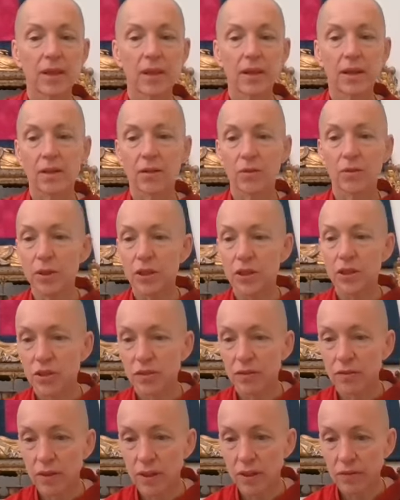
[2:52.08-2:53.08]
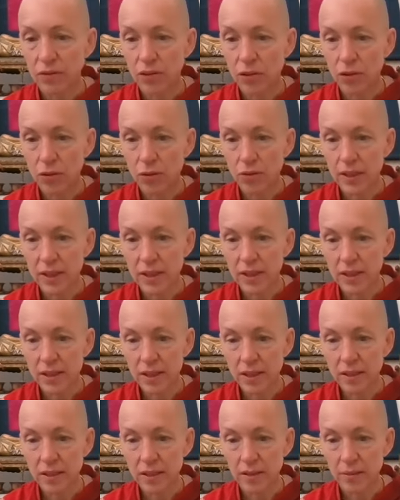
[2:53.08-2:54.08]
which, if you're already
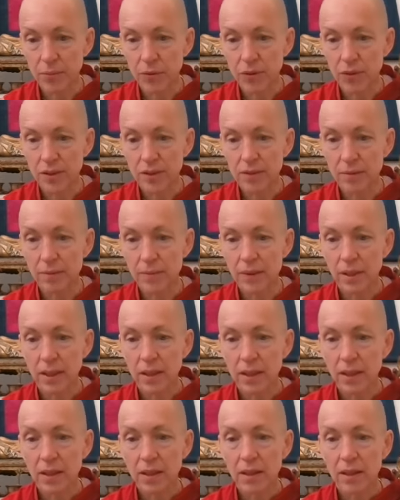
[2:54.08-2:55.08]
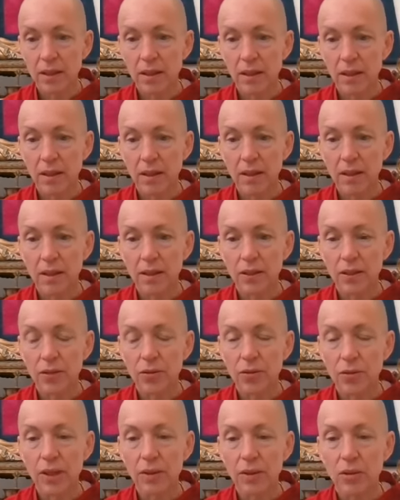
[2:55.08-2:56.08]
studying Buddhism, you
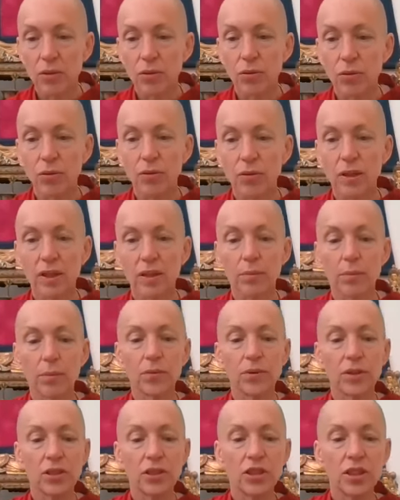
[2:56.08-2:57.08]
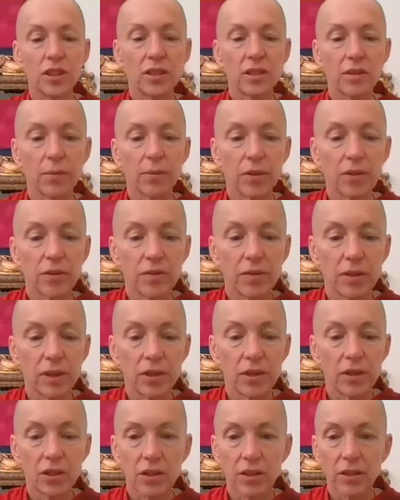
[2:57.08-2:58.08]
can call the bodhicitta
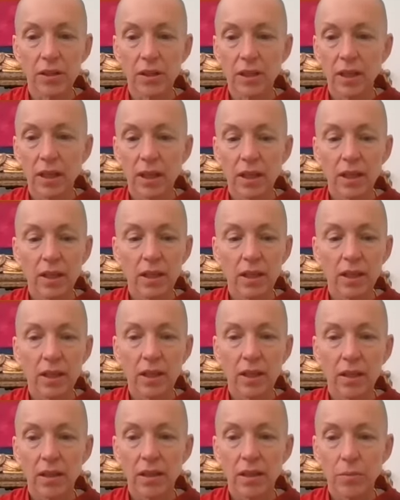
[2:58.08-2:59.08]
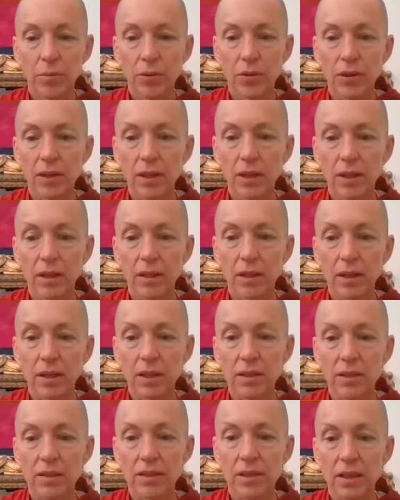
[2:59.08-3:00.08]
motivation. Here, I'll put the
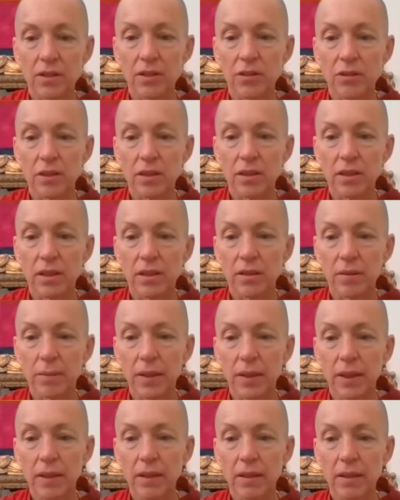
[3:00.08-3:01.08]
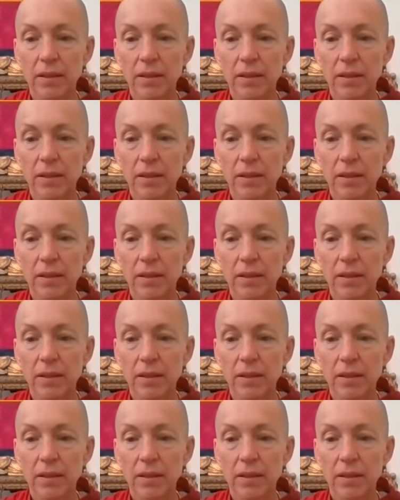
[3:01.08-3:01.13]
Sanskrit term here.